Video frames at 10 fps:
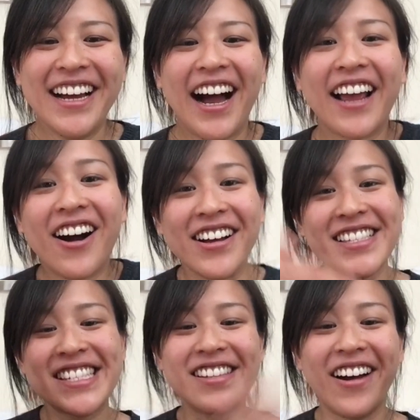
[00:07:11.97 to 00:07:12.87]
I can't
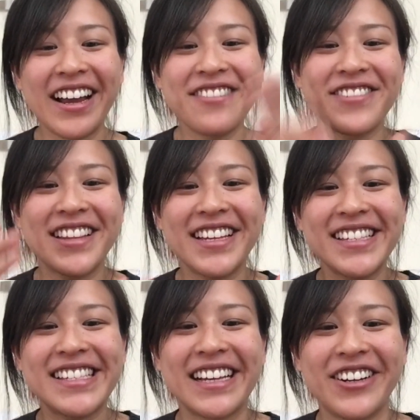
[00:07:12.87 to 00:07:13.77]
sign for
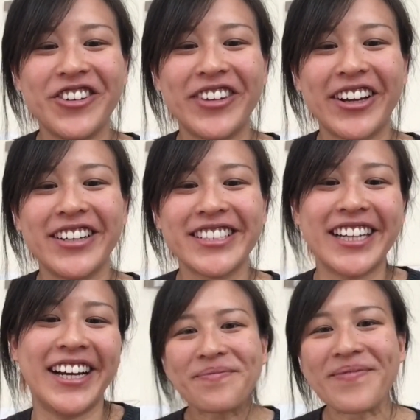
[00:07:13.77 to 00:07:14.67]
this. Oh my gosh.
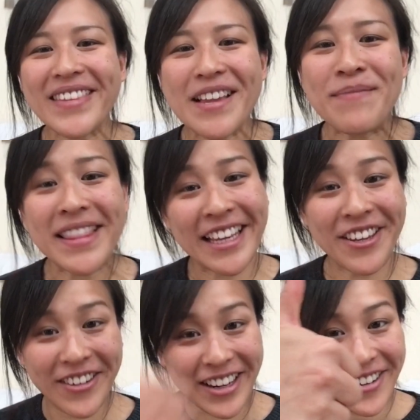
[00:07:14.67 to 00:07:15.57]
But thank
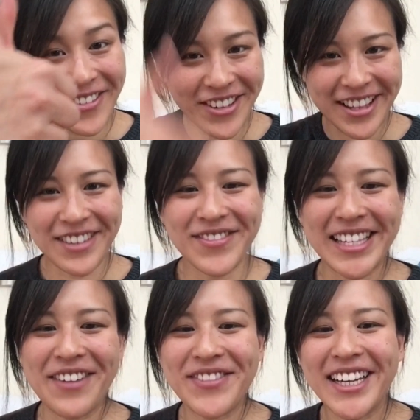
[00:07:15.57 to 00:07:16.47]
you anyway for the thumbs
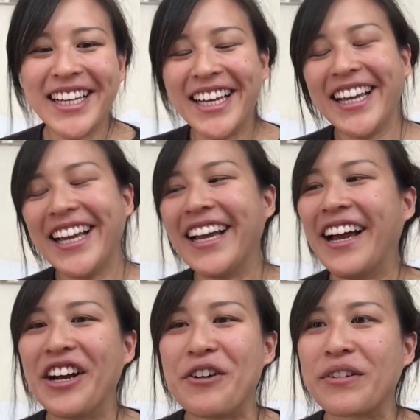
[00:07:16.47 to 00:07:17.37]
up.
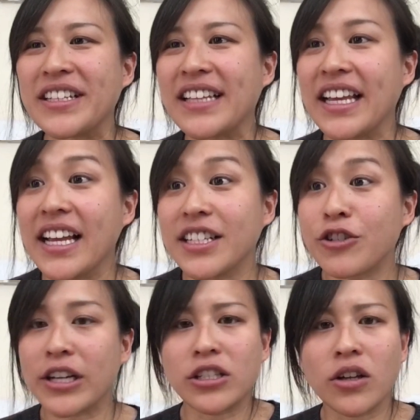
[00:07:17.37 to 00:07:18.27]
What was I saying? Yeah,
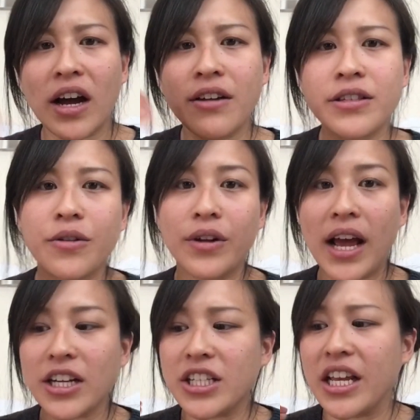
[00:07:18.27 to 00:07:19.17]
distraction. So I thought,
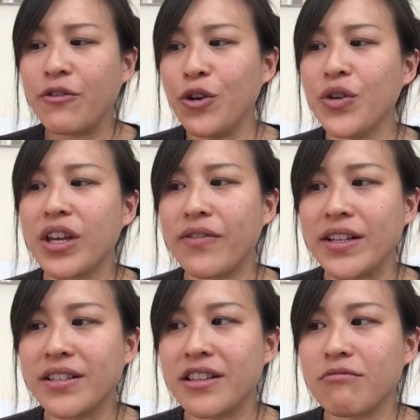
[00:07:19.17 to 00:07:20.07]
actually, if you give
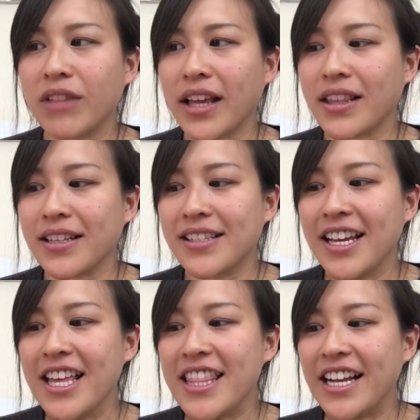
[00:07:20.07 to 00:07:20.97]
in to them like this,
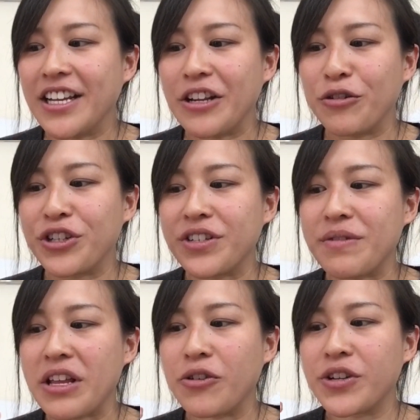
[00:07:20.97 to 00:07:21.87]
then you're
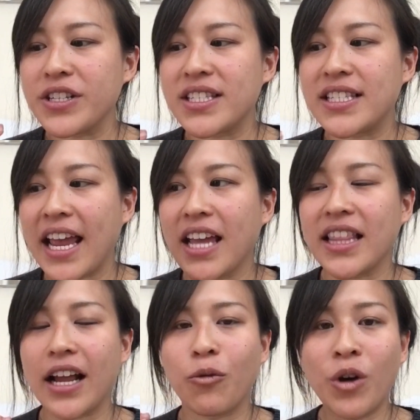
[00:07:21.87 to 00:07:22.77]
just saying
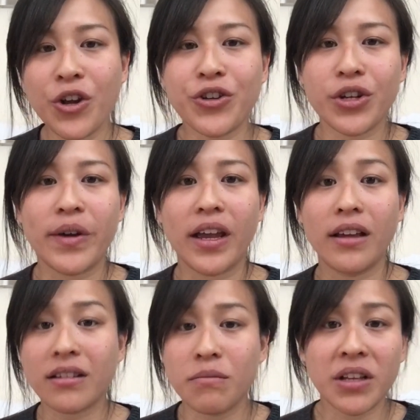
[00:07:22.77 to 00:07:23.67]
that what you're doing
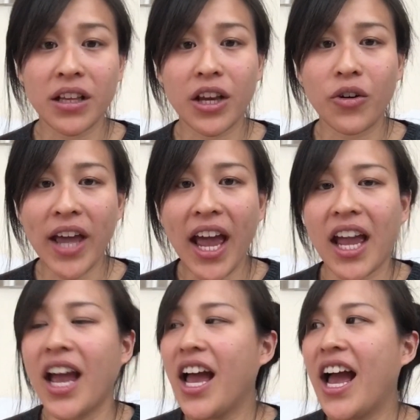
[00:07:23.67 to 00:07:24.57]
is completely okay.